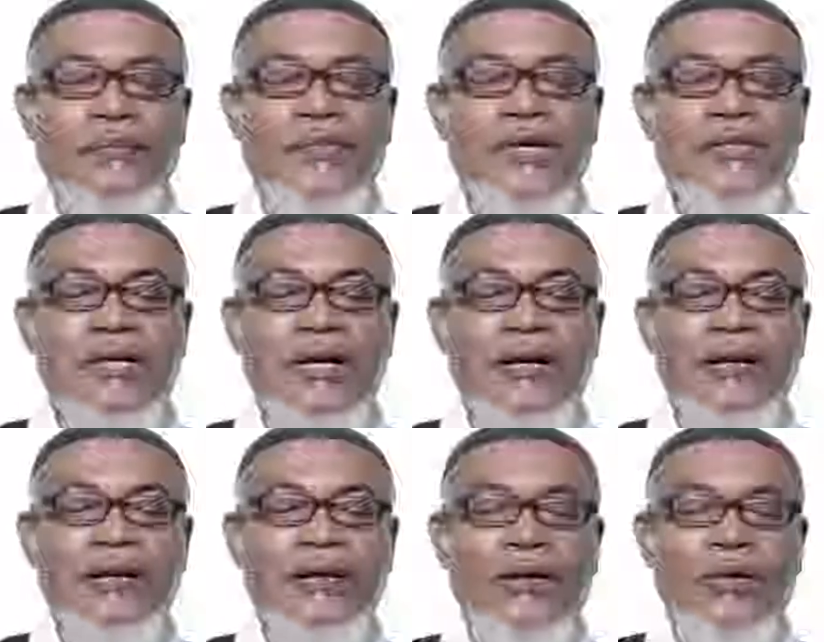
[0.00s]

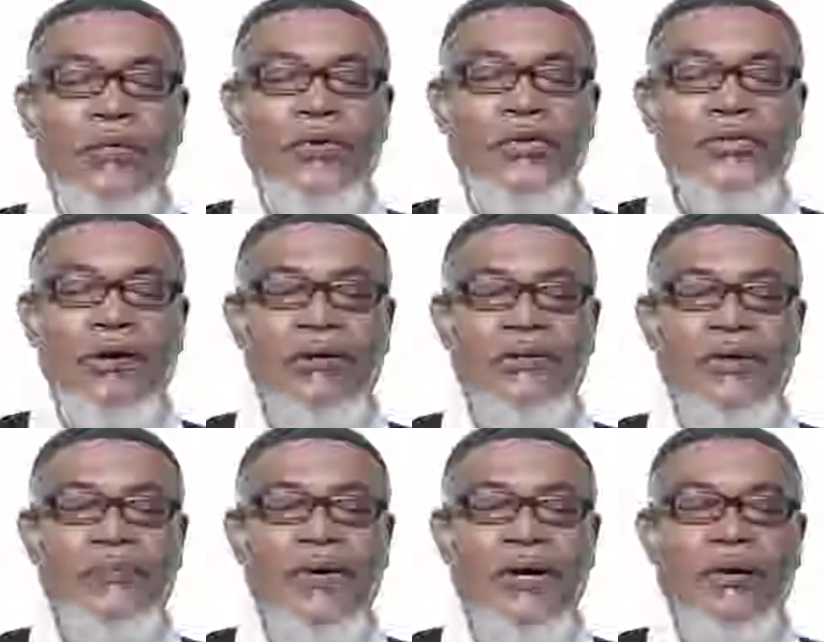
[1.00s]
Basically, we talked
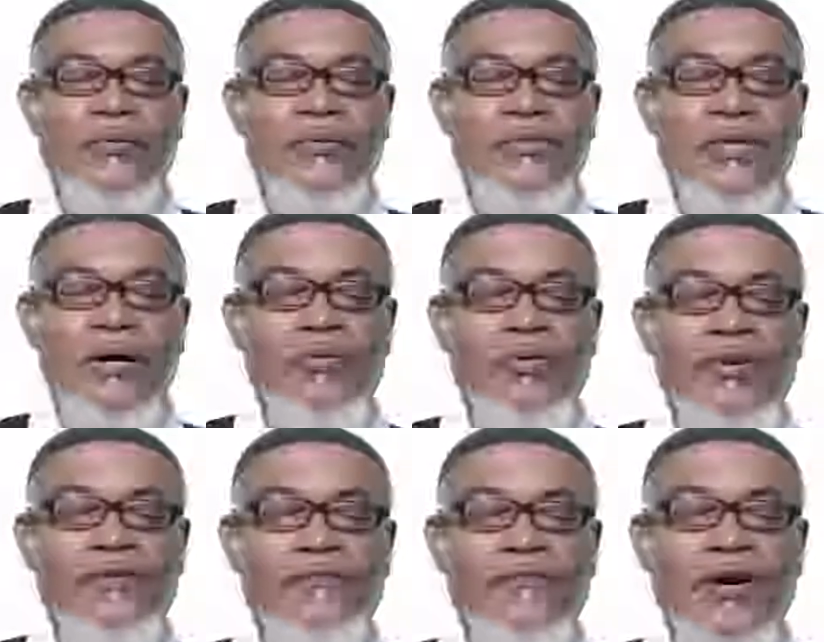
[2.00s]
about how we
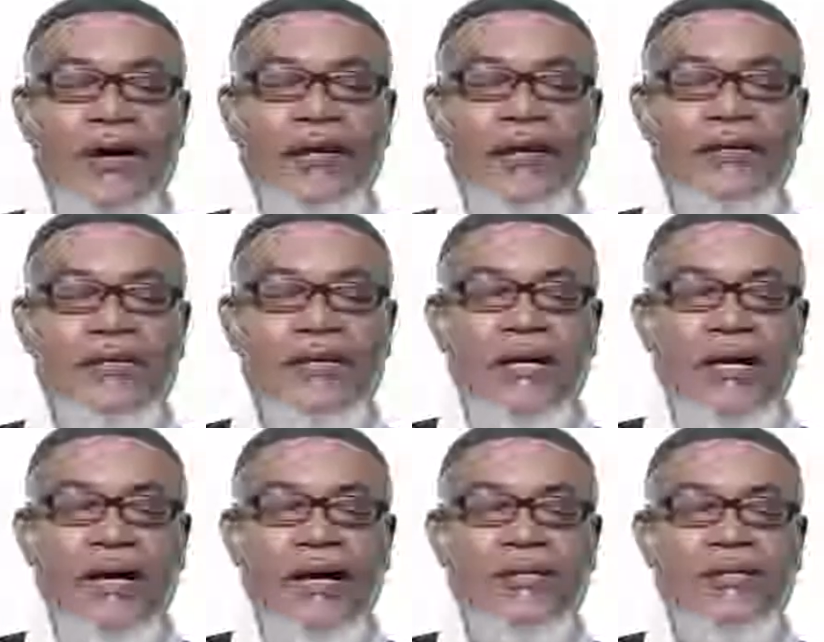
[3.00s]
define it
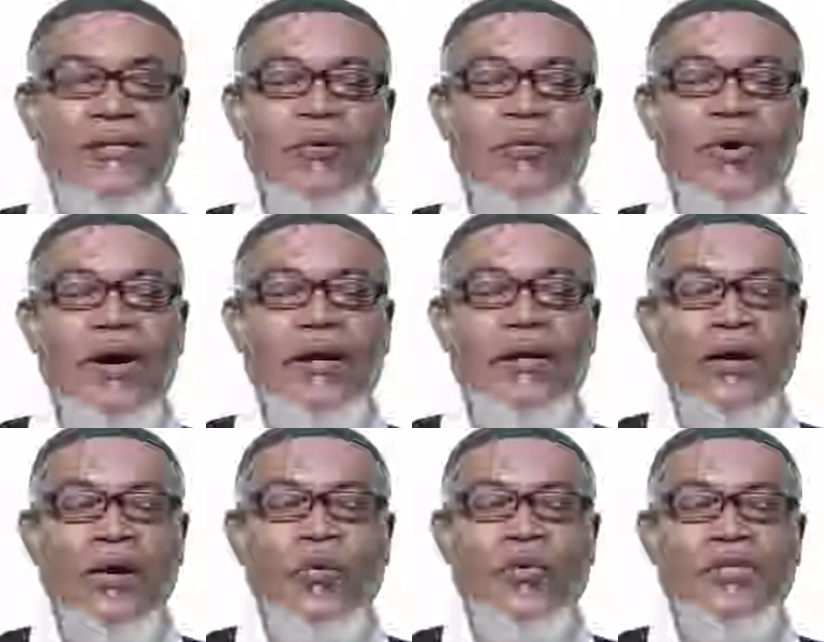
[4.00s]
as the one
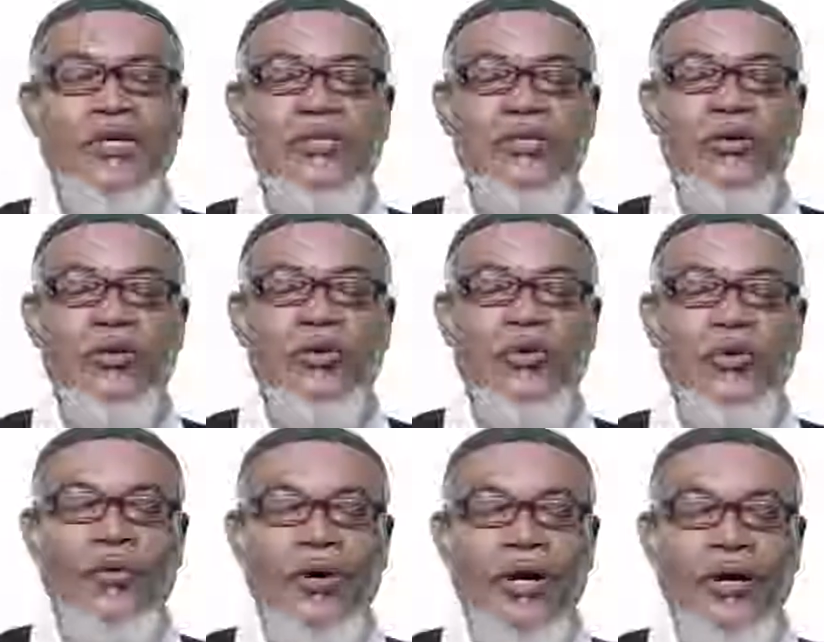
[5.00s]
which has got
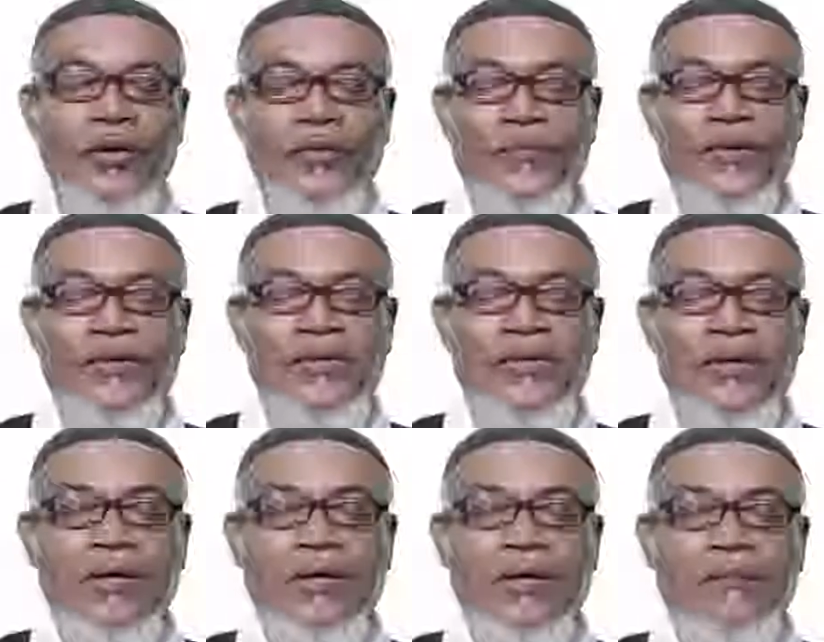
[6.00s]
no argument,
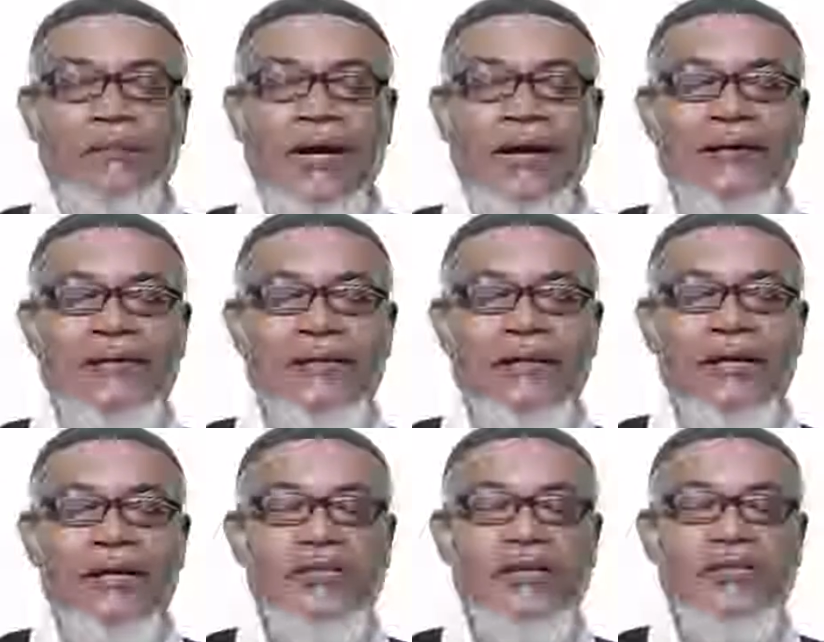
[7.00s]
but
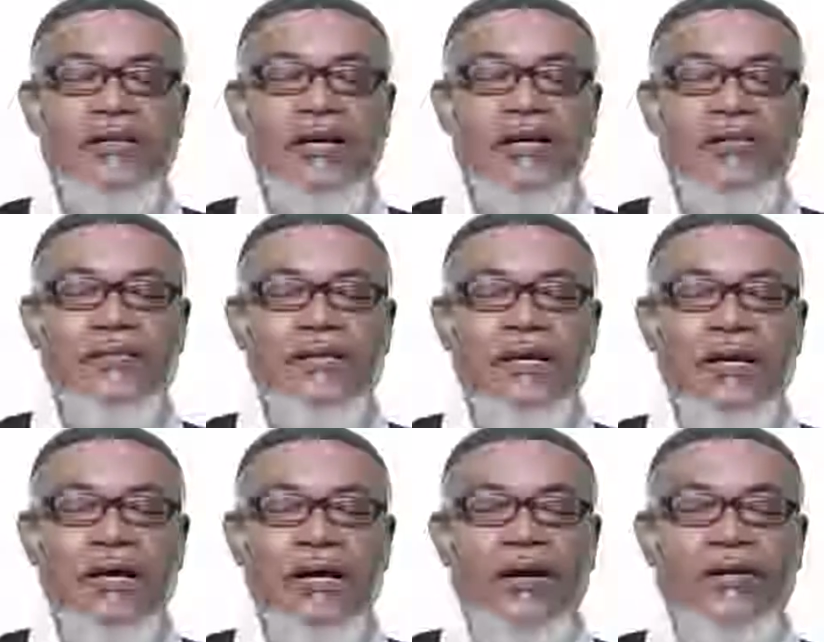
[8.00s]
it retakes
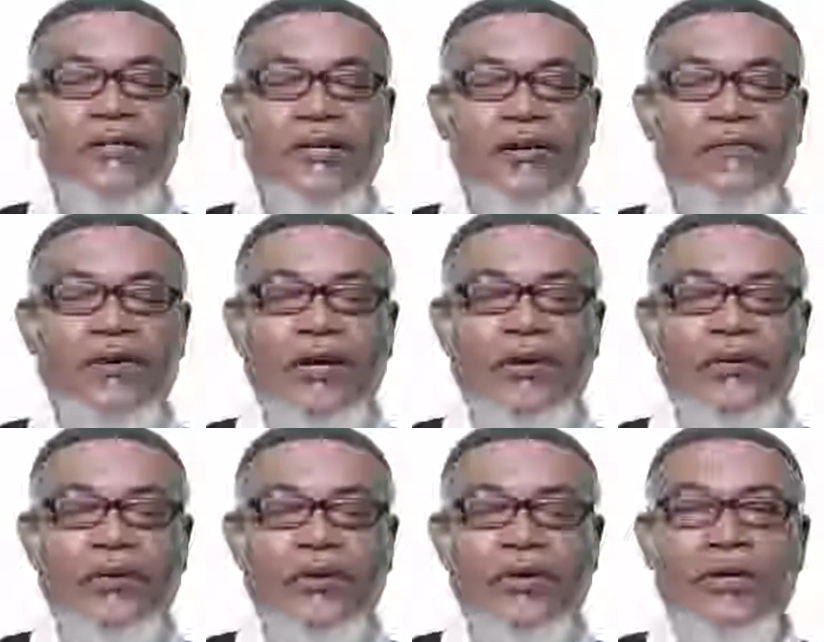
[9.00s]
a return value.
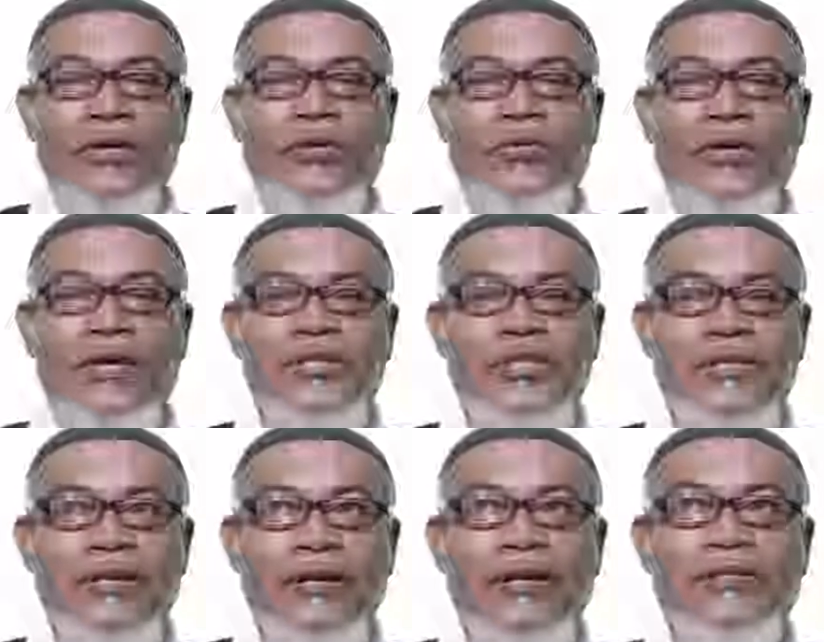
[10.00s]
In today's
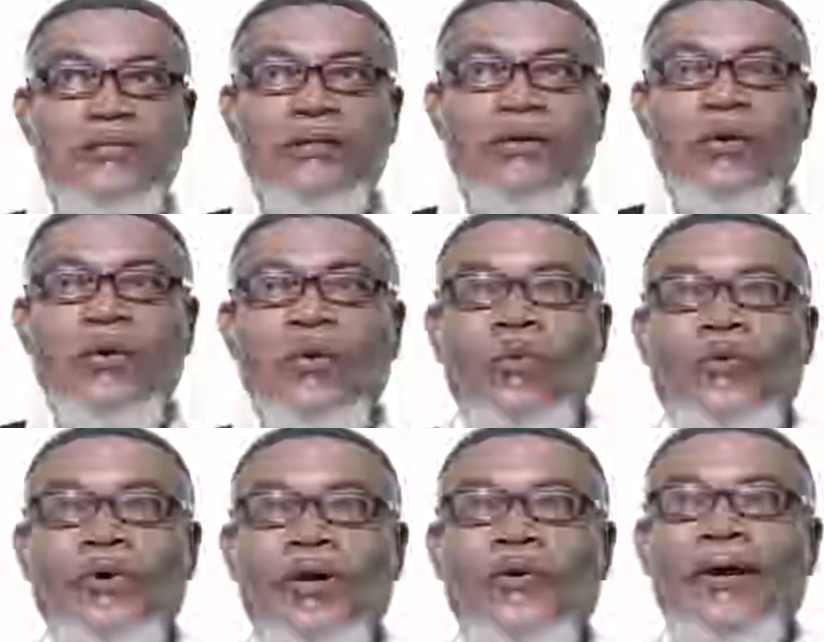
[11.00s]
lesson,
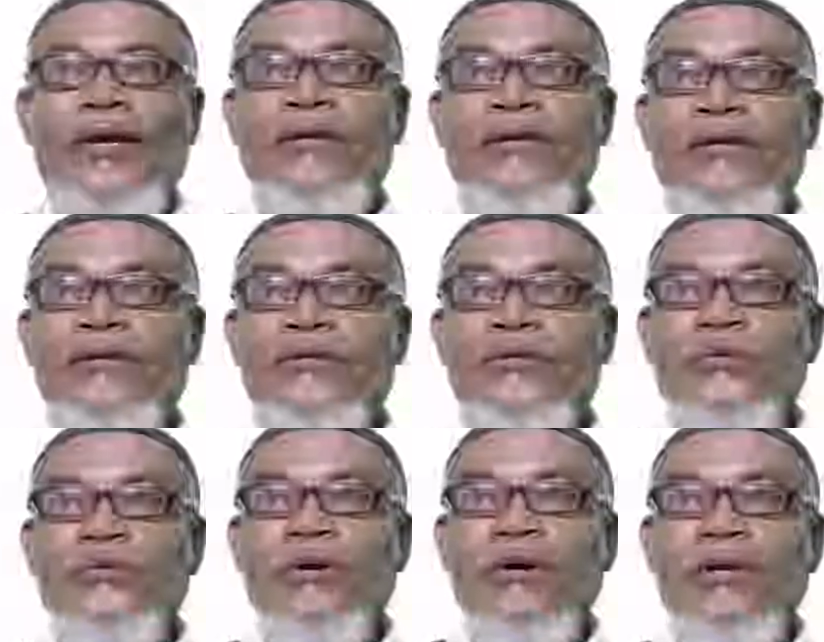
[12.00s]
we are going to
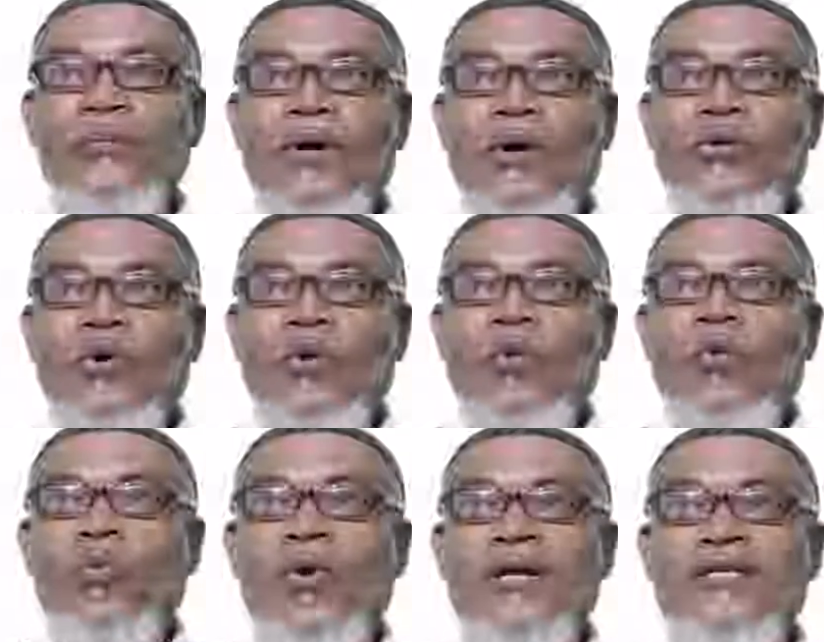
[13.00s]
talk about
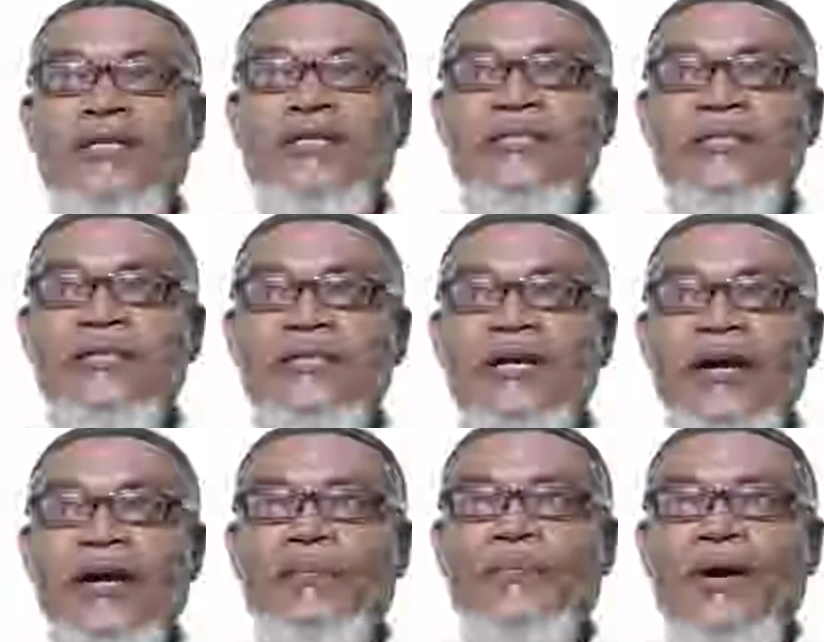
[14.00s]
what is the
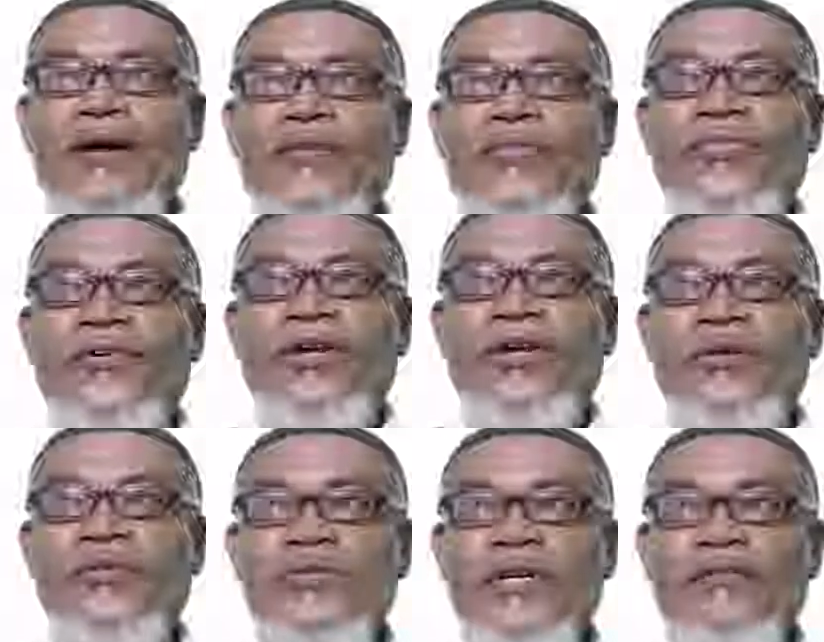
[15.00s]
type 3
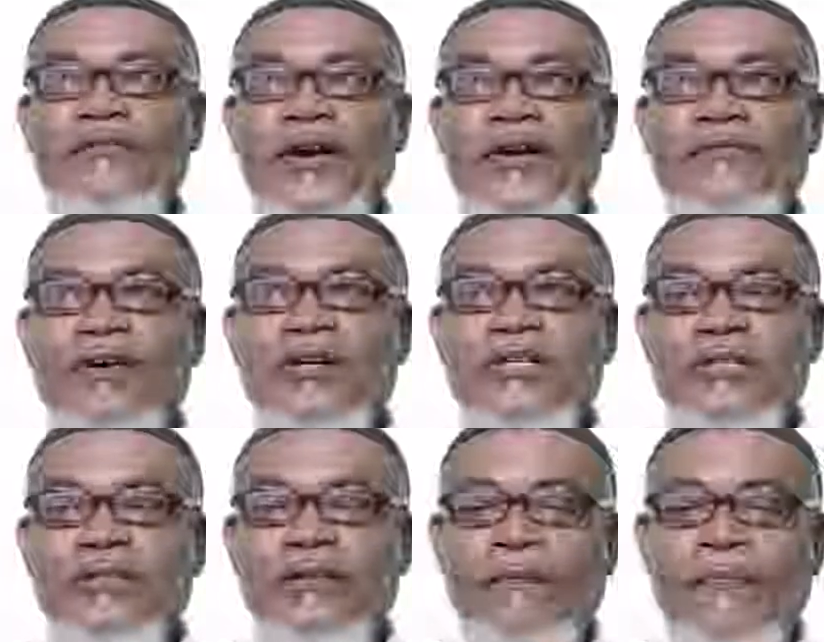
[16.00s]
user-defined function.